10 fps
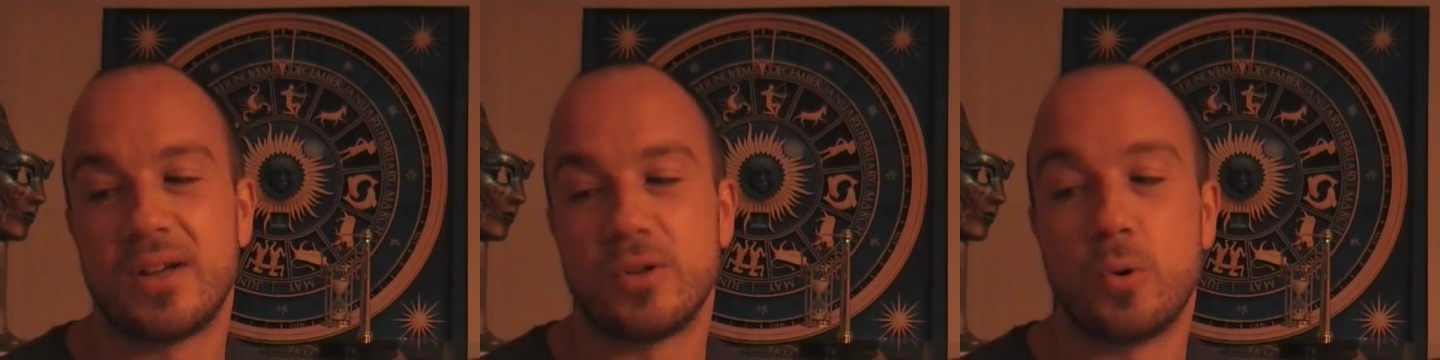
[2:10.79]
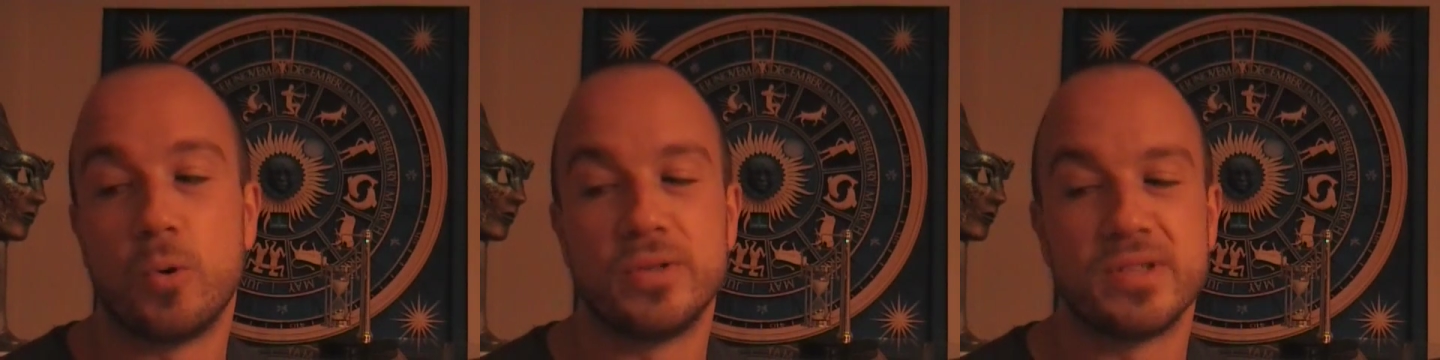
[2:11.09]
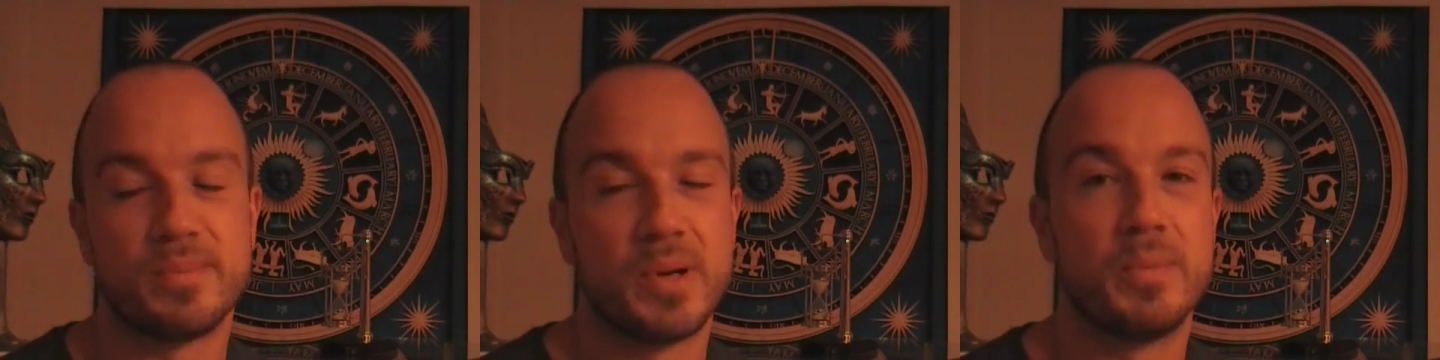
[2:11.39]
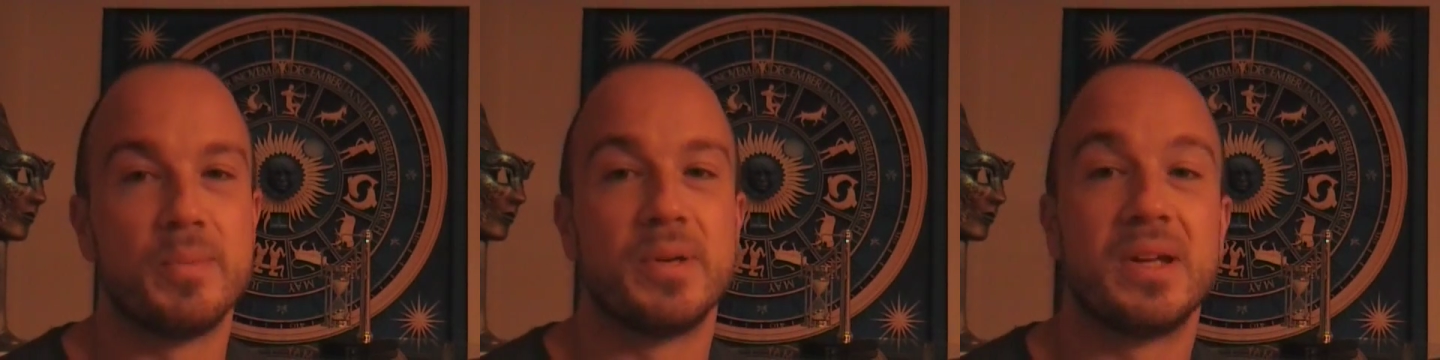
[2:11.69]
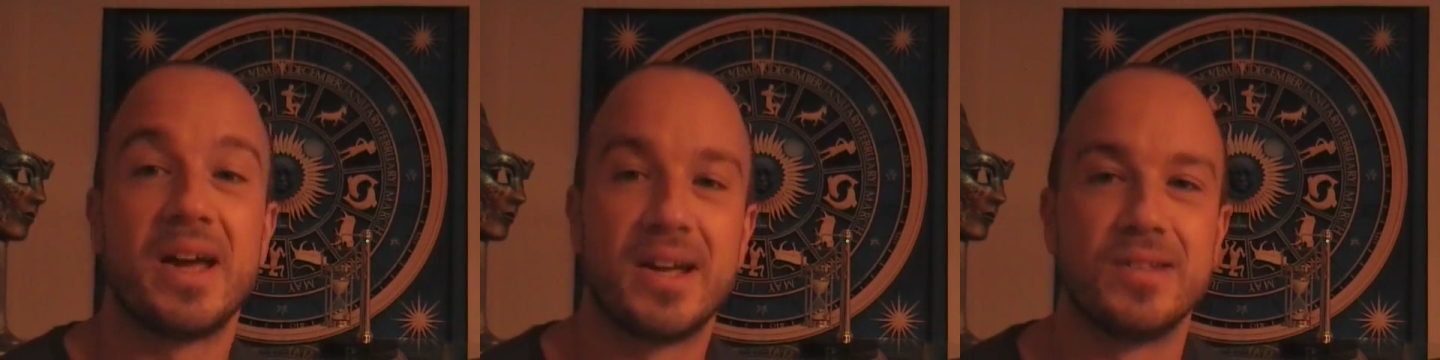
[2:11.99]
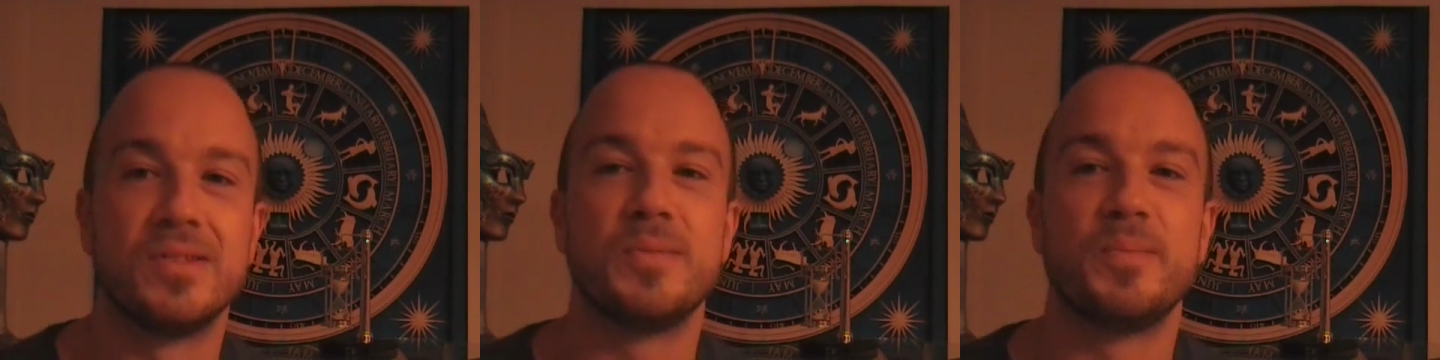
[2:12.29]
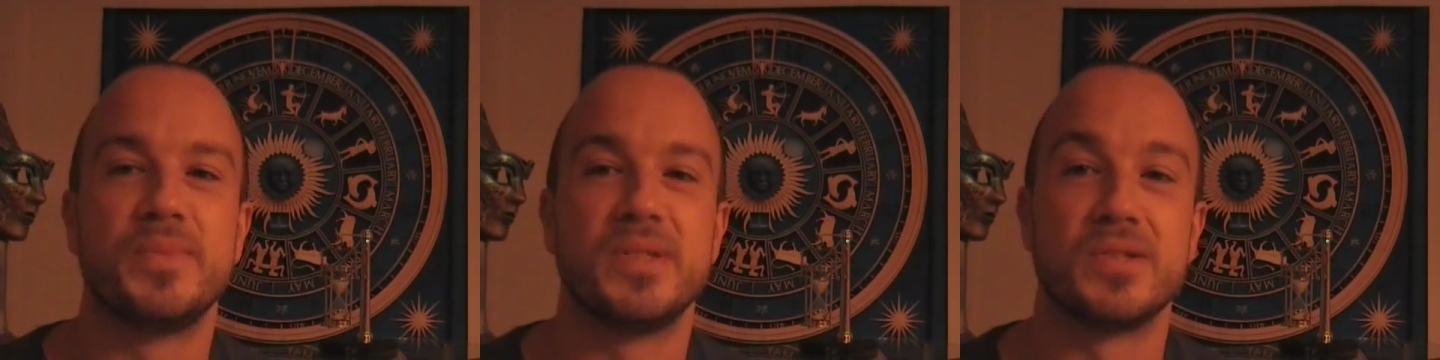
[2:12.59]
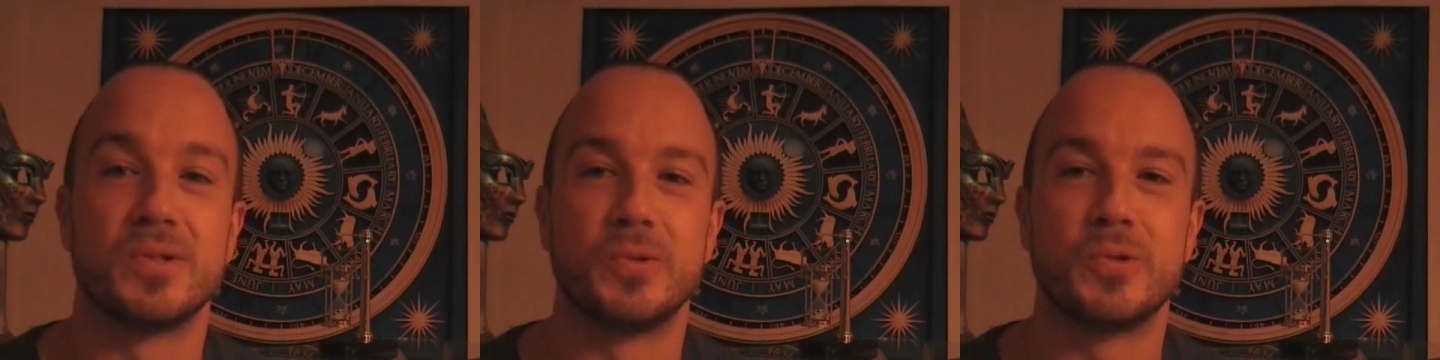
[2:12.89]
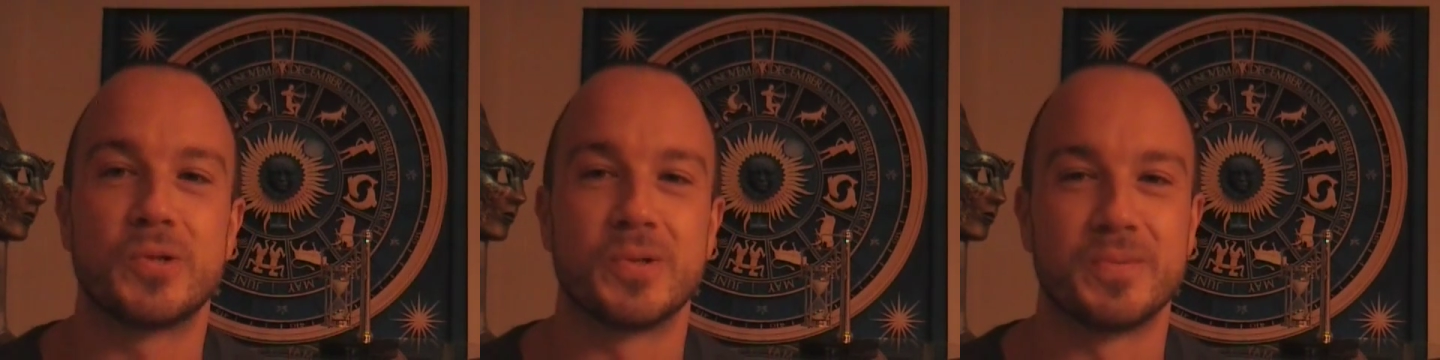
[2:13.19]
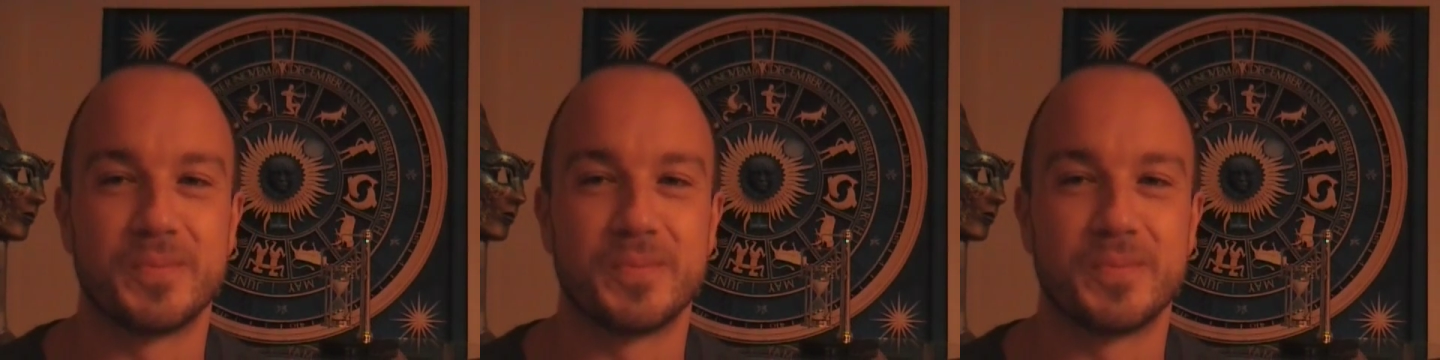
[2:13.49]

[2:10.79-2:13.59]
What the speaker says: or dismemberment and dissolution.